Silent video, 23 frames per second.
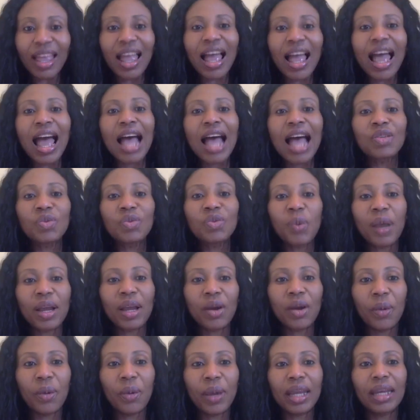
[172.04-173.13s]
as we were
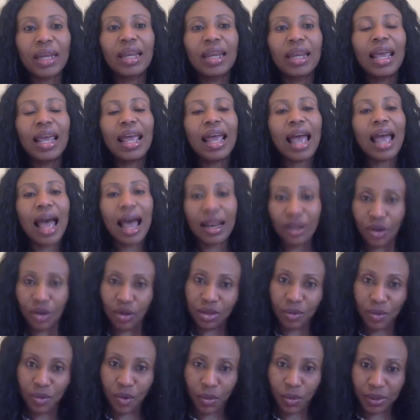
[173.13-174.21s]
going and
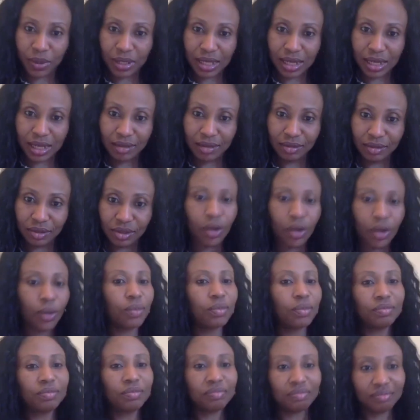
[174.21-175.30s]
got the property. So
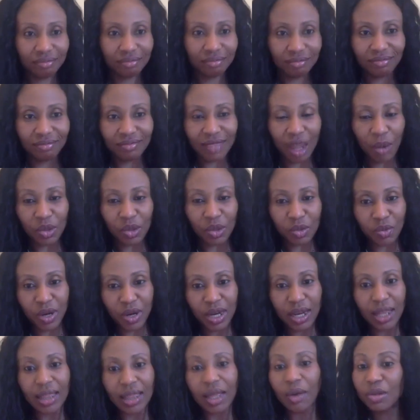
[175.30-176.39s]
that was
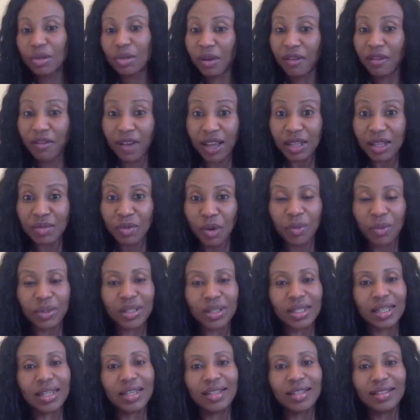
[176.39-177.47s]
brilliant. That was my first
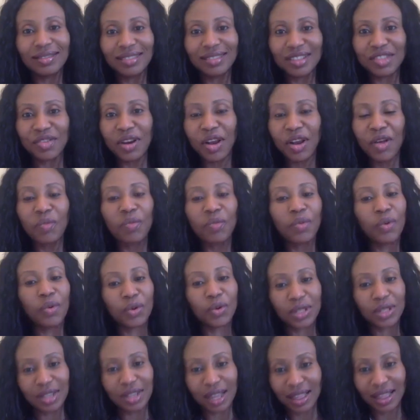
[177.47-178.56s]
property, straight on
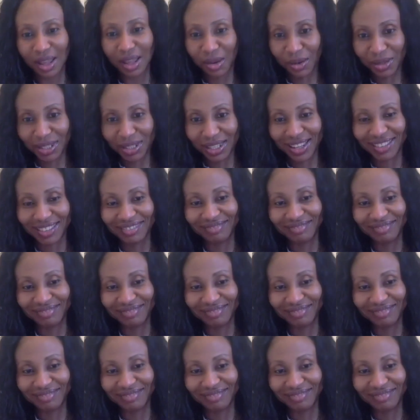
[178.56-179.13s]
board, and that was it.